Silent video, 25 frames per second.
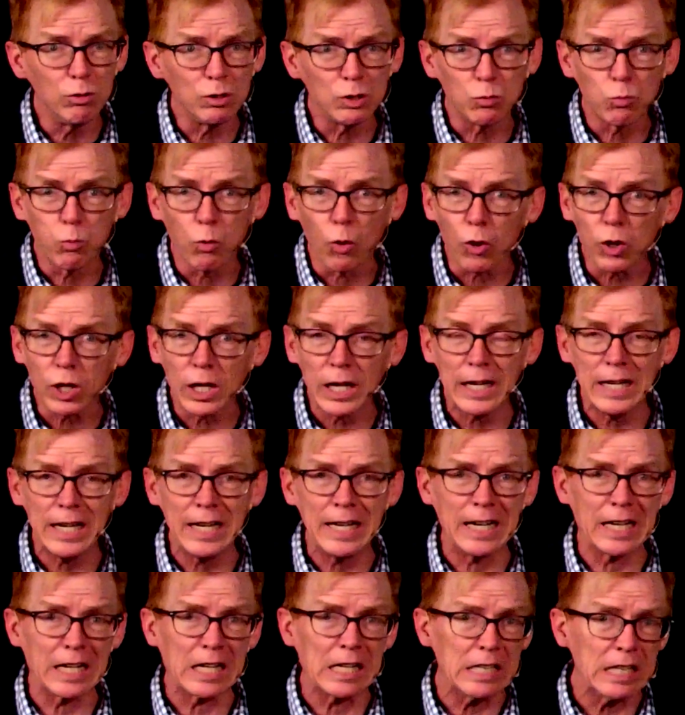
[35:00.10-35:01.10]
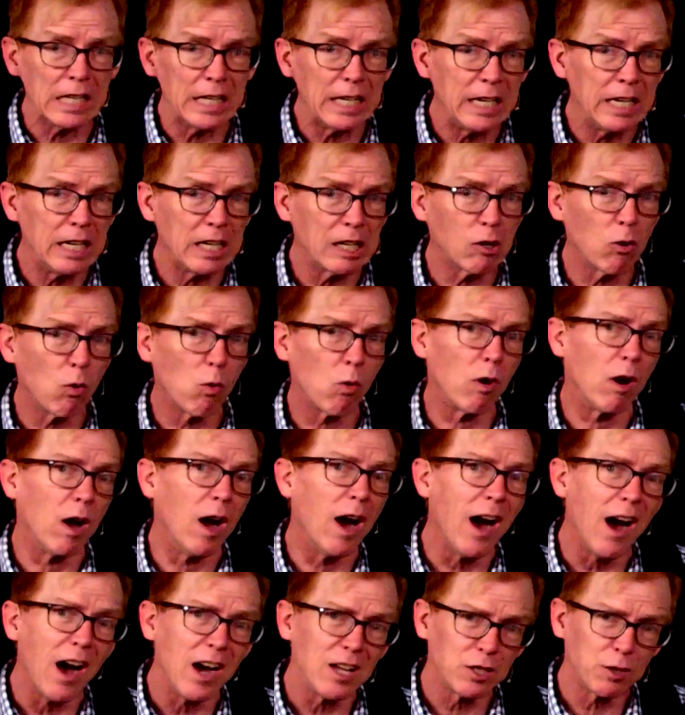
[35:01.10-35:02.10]
is working in a clinic or a
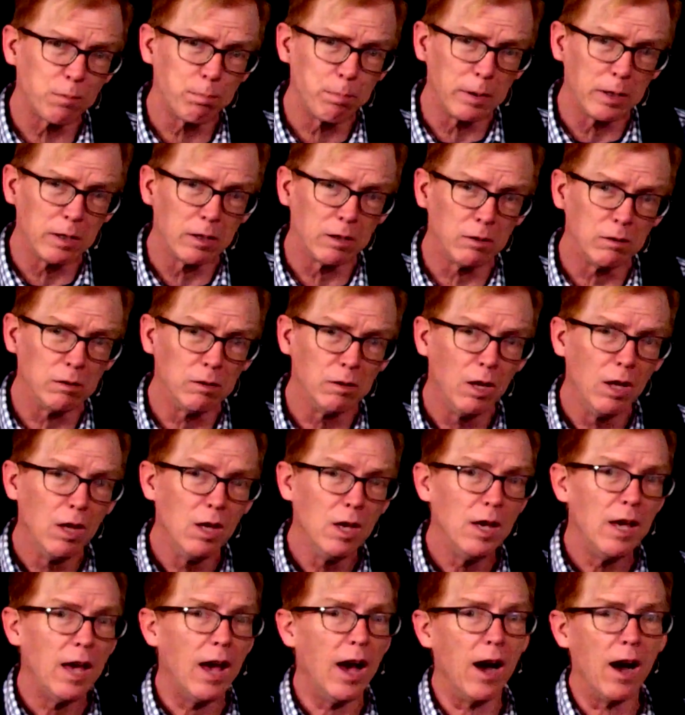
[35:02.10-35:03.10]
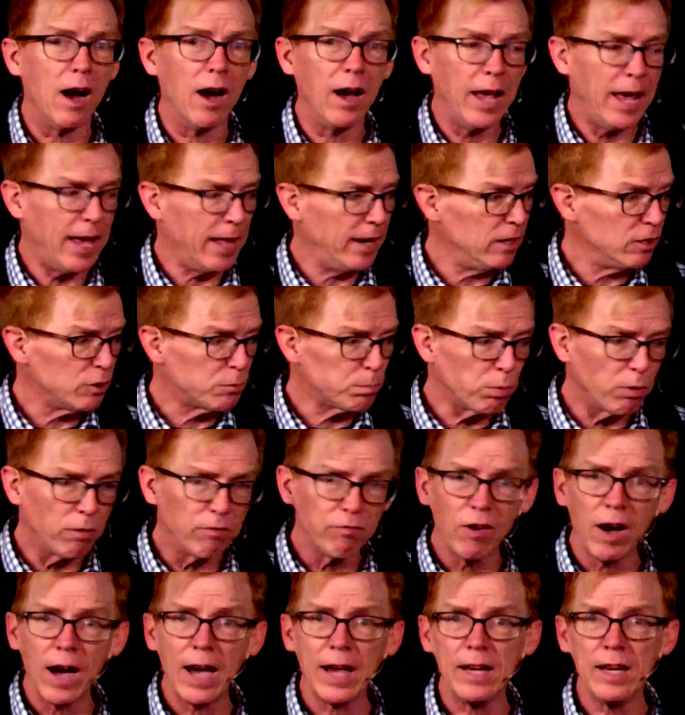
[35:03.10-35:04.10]
hospital and is
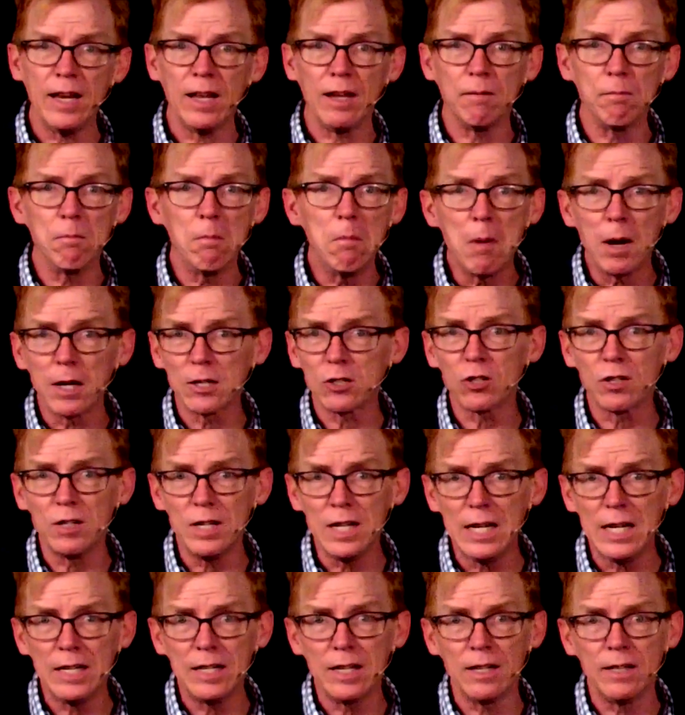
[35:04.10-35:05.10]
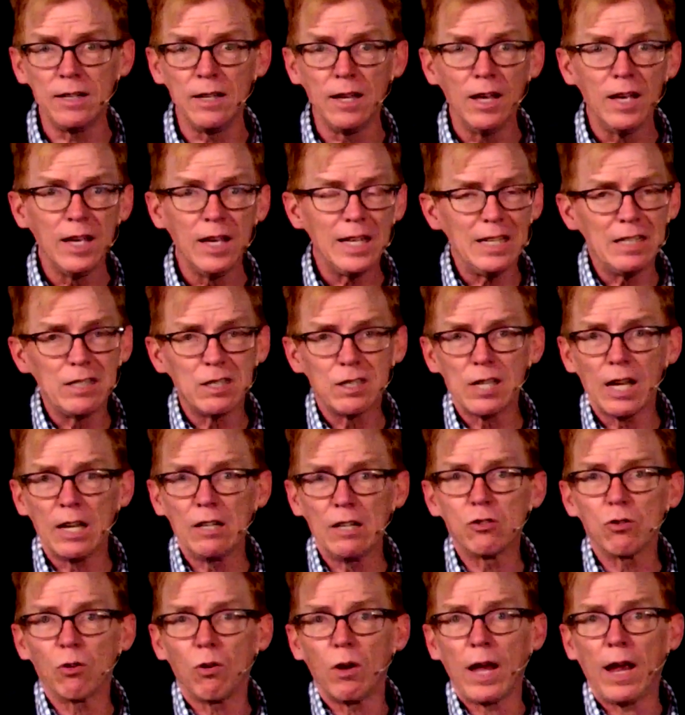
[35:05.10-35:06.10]
providing much-needed
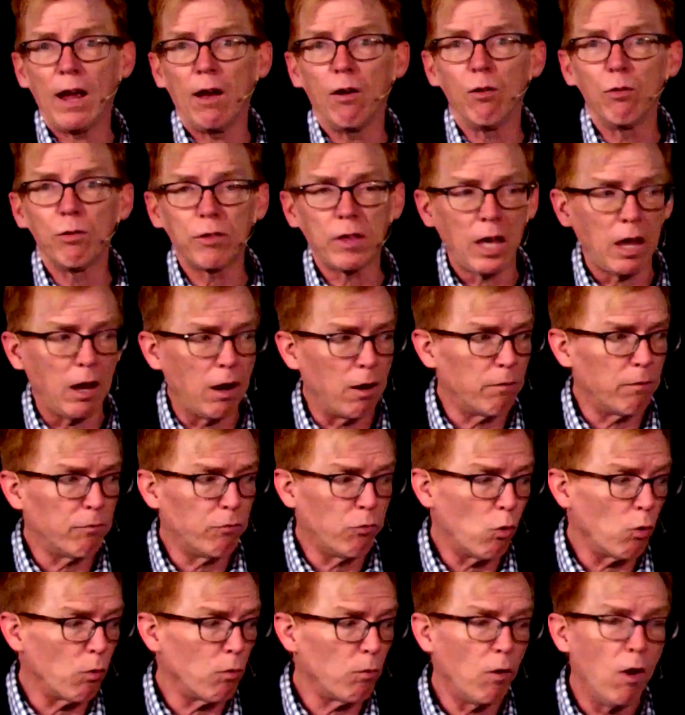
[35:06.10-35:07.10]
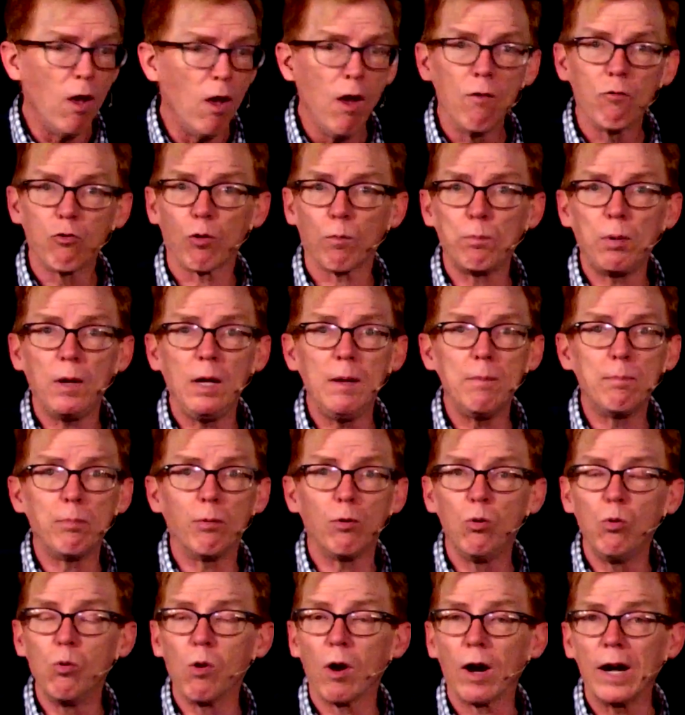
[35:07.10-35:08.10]
essential health care for people
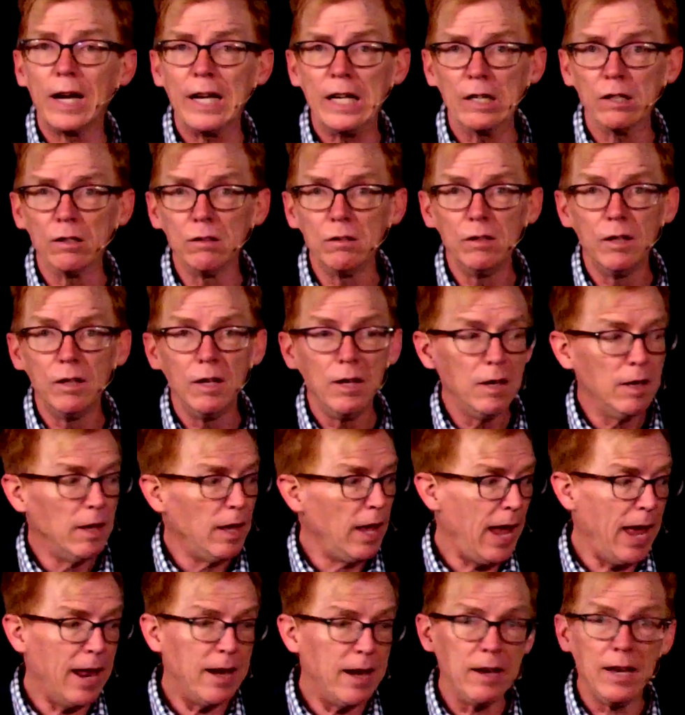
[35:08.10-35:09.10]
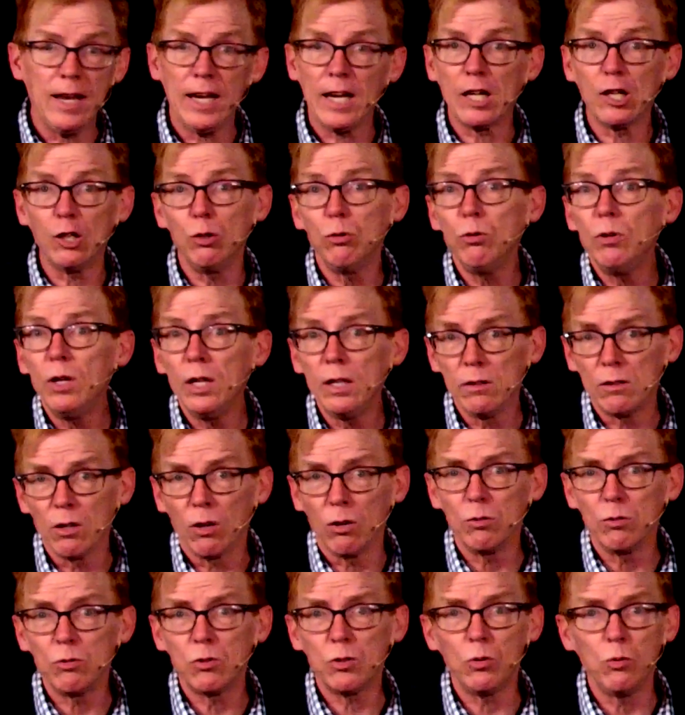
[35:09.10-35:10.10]
who are ill and including
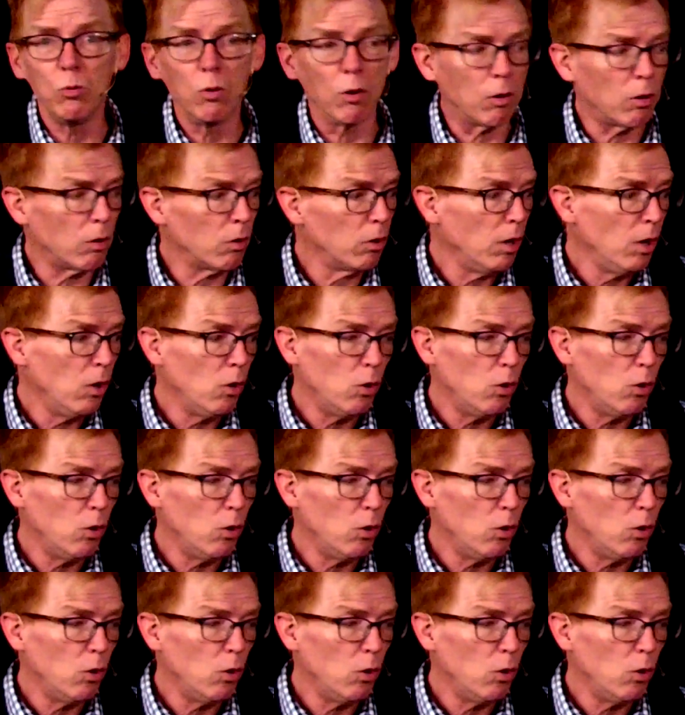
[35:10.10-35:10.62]
those who are